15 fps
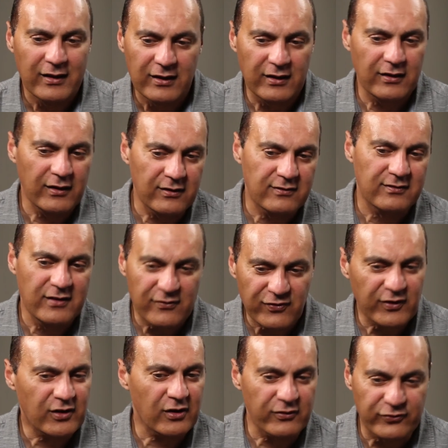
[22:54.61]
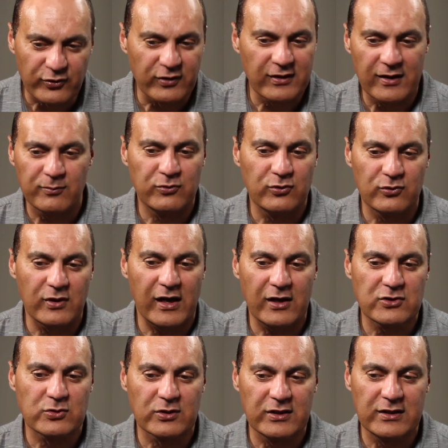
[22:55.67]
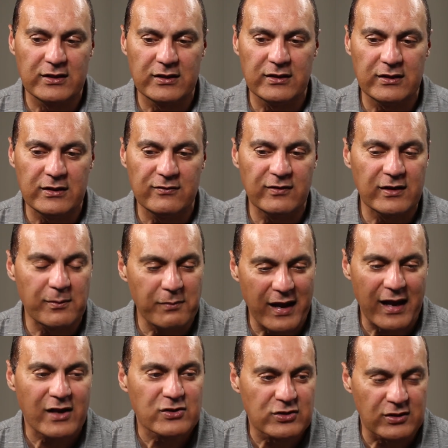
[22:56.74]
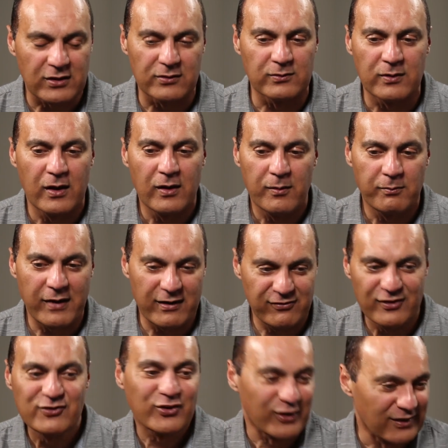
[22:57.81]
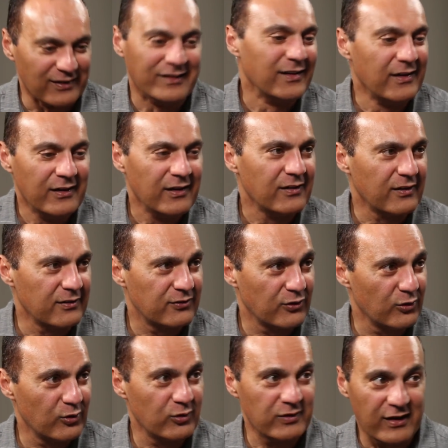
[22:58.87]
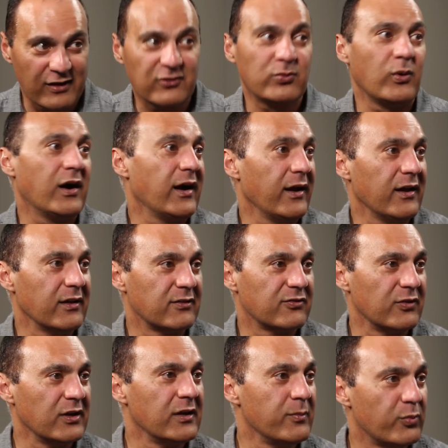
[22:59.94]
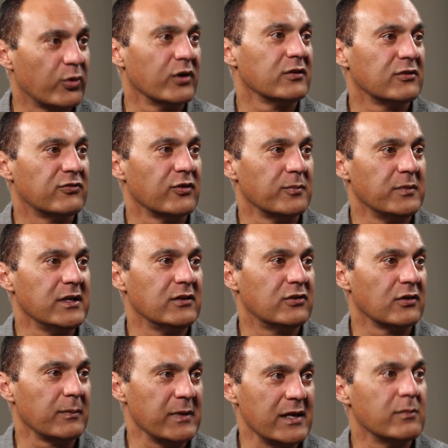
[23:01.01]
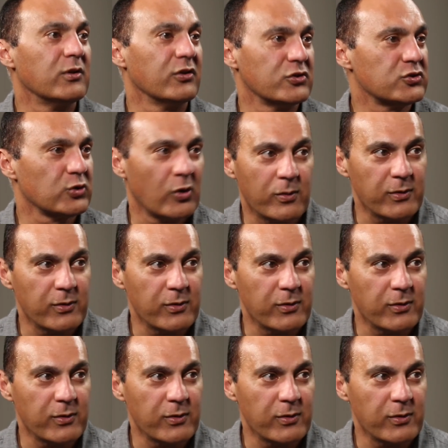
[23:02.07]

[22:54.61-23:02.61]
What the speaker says: it's difficult for them to actually even imagine my vision. So that's why it's really important for me to be able to show